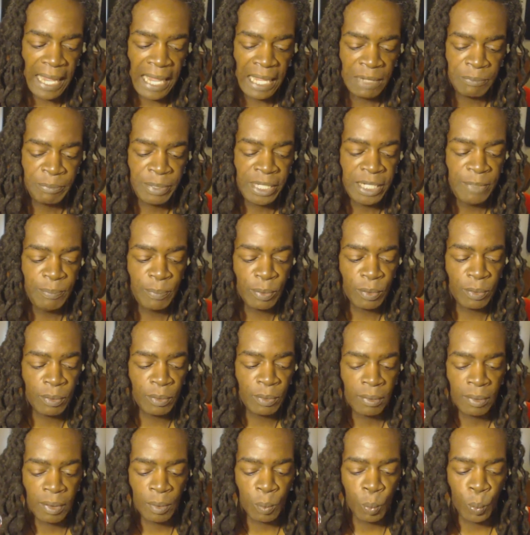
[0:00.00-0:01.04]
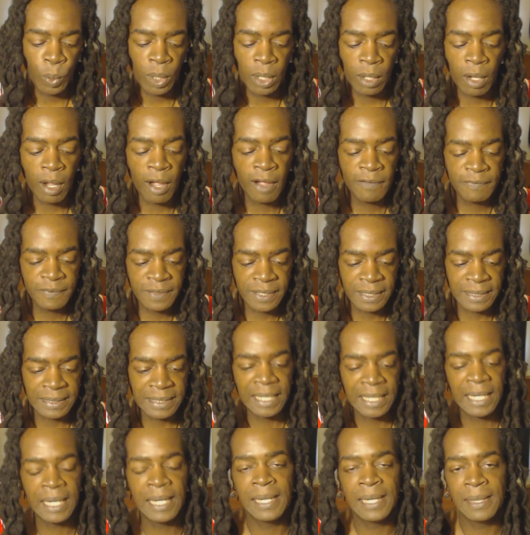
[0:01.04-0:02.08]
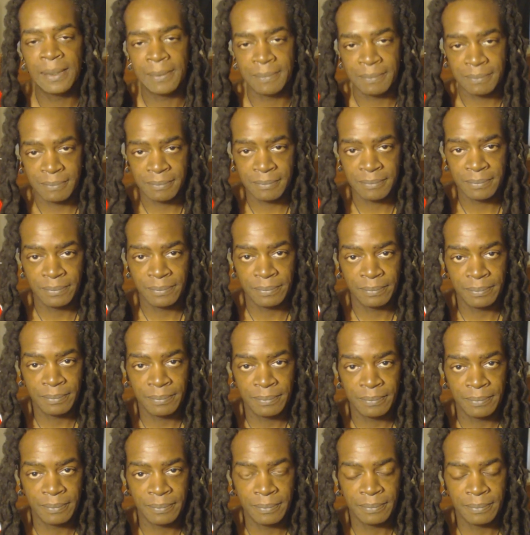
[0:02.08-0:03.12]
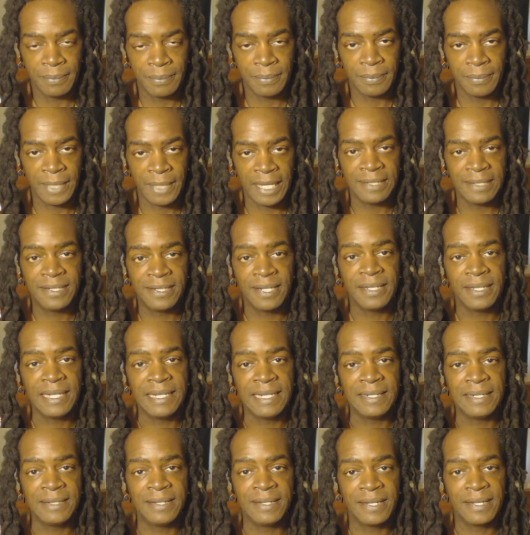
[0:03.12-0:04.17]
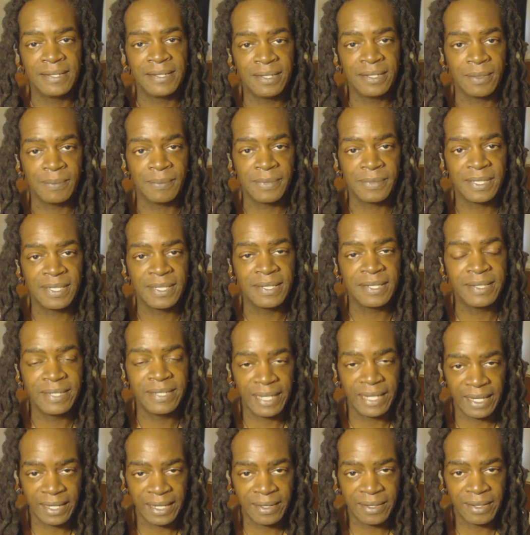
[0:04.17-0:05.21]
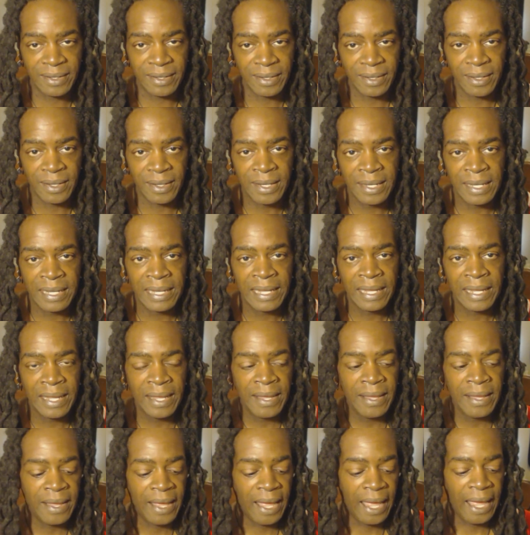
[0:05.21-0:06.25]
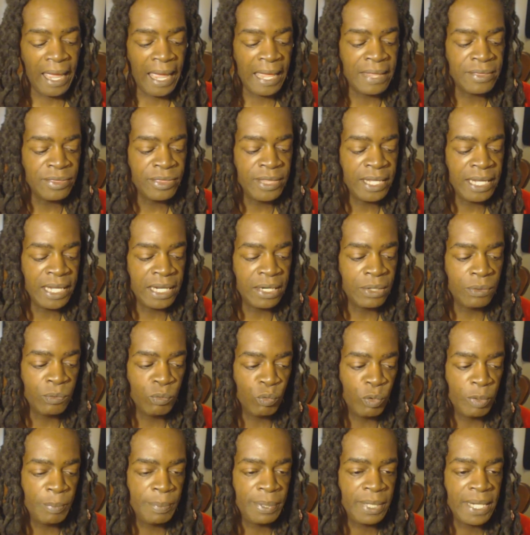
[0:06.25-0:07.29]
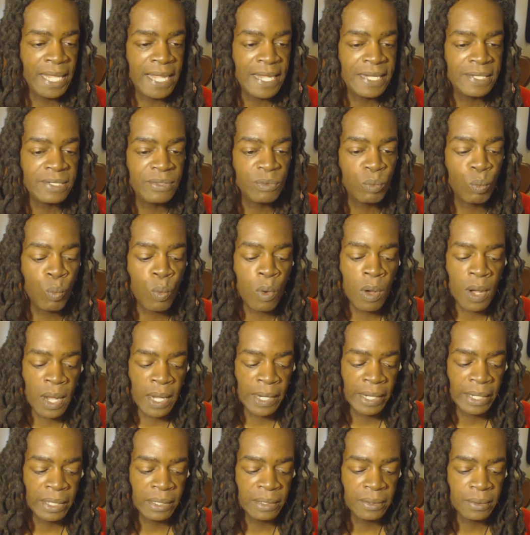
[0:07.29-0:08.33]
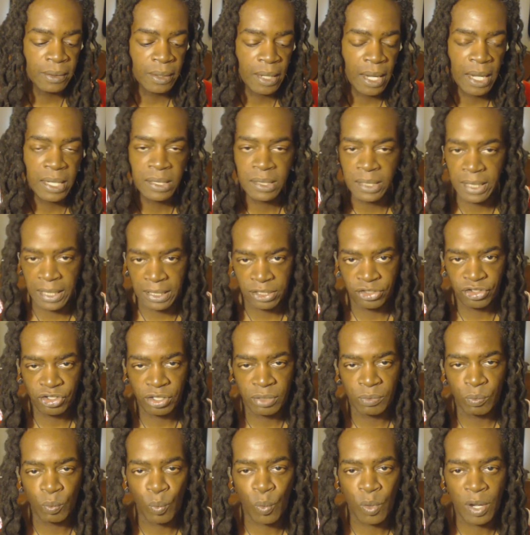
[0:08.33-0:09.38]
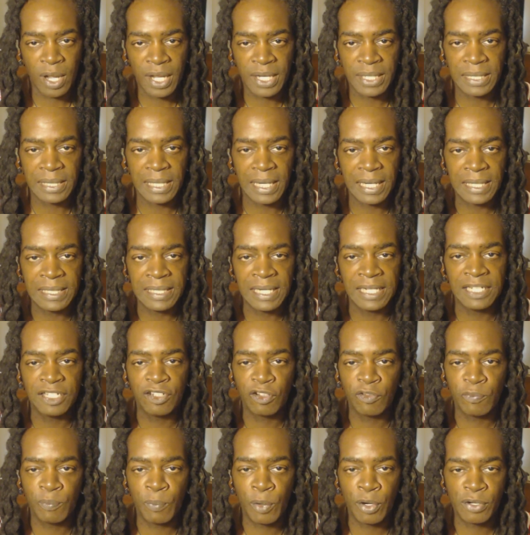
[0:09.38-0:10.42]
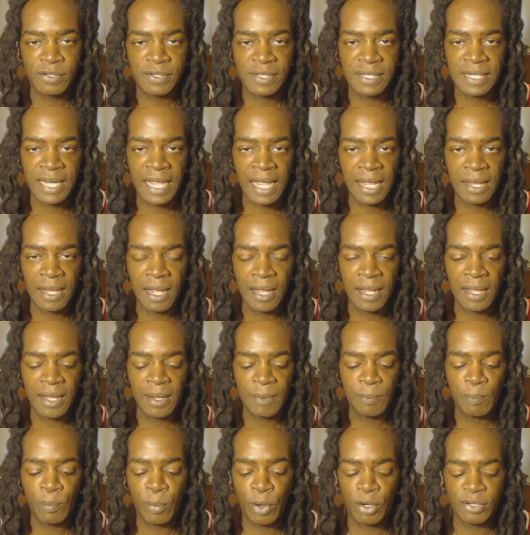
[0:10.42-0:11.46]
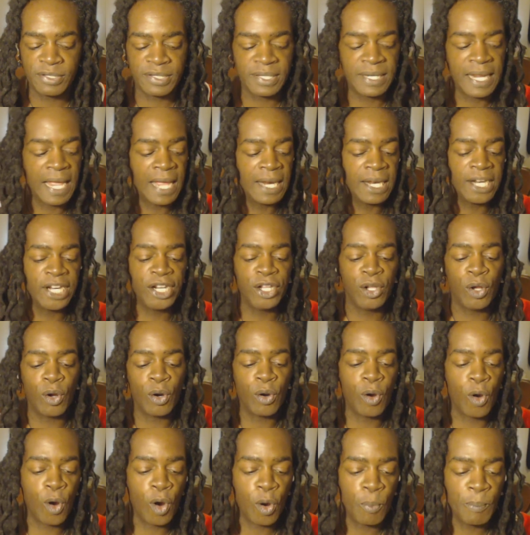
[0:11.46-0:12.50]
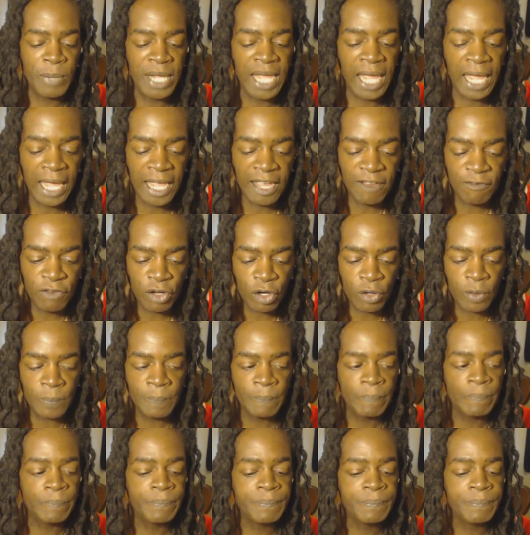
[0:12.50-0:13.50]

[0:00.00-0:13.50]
And people will often come into these systems sick and then replace one addiction, one addictive personality or behavior,